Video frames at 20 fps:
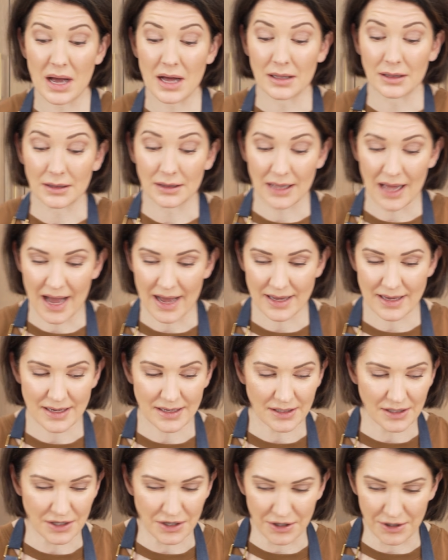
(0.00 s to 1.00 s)
a lot
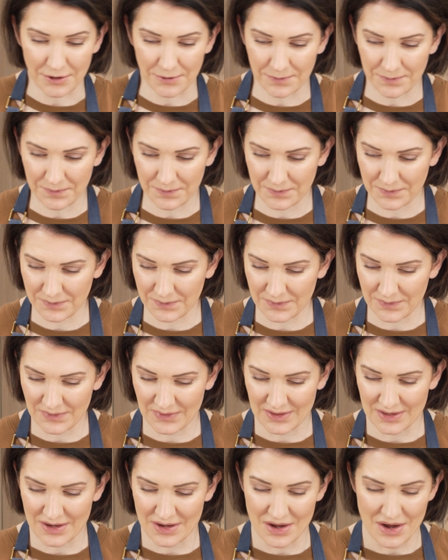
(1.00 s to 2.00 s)
easier.
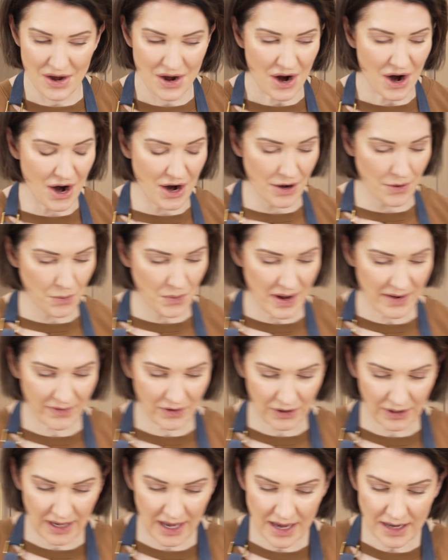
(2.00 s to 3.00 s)
All right, we have
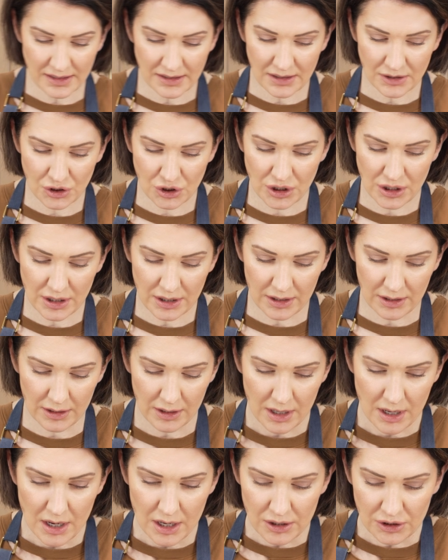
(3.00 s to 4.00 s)
our cake dish here.
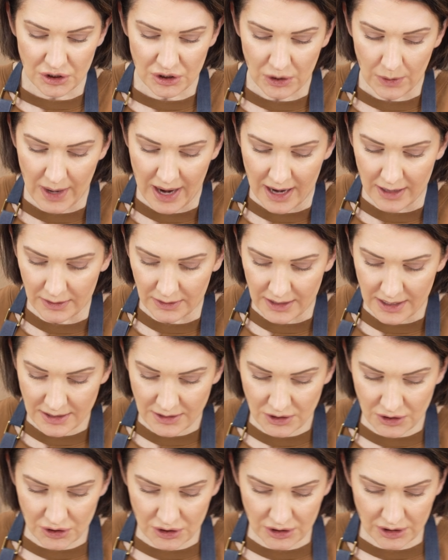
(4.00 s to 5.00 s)
So I like
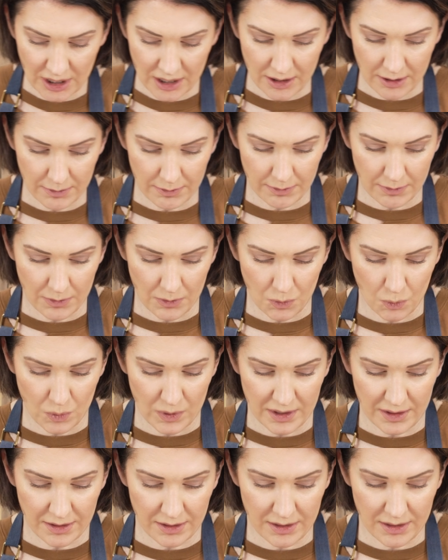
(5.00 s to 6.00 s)
to start
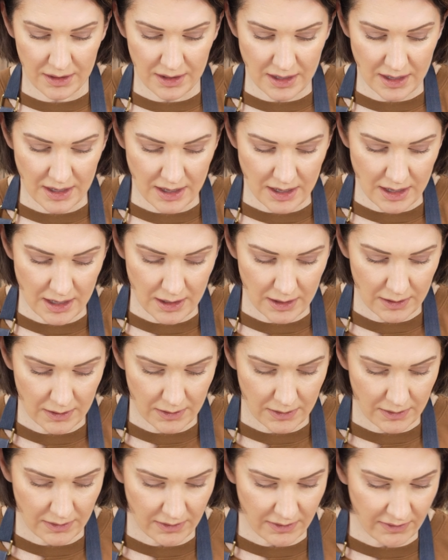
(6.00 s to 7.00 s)
with the
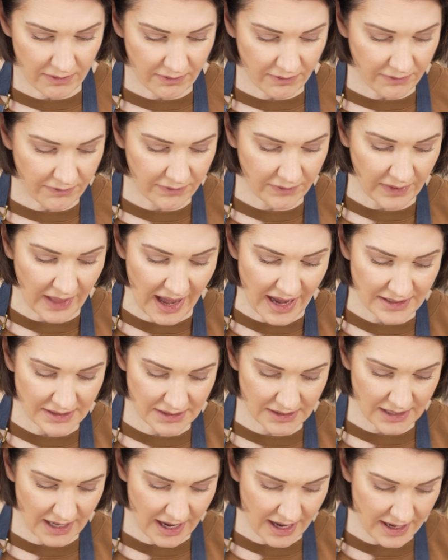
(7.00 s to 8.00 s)
flat
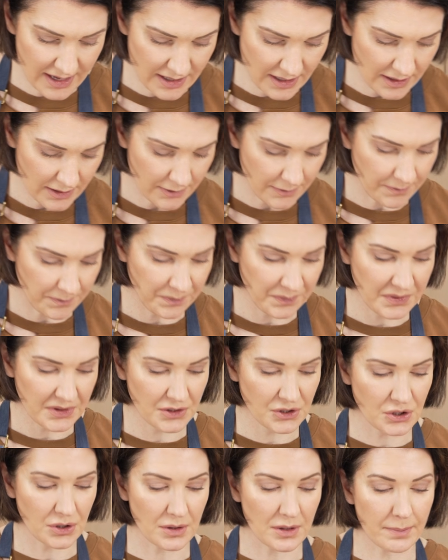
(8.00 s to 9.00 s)
side.
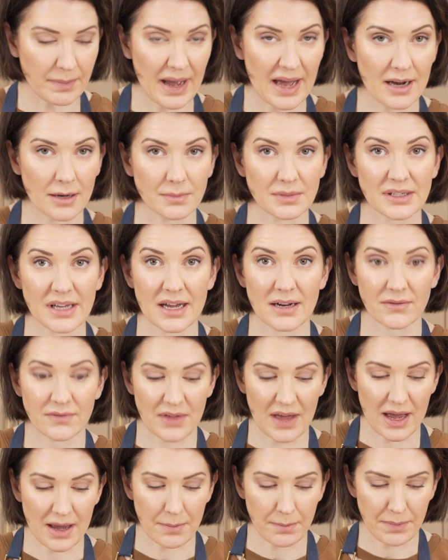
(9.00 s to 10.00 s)
So the bottom side of
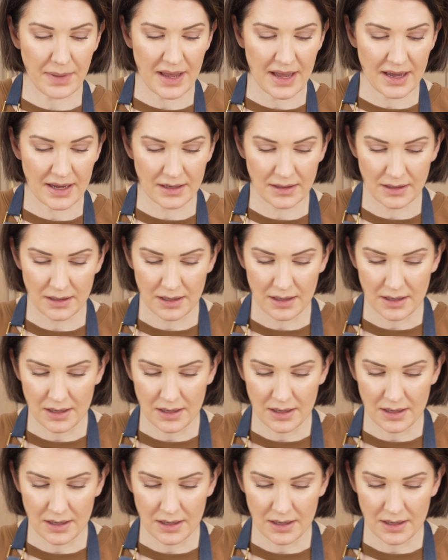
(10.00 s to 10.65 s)
that pan,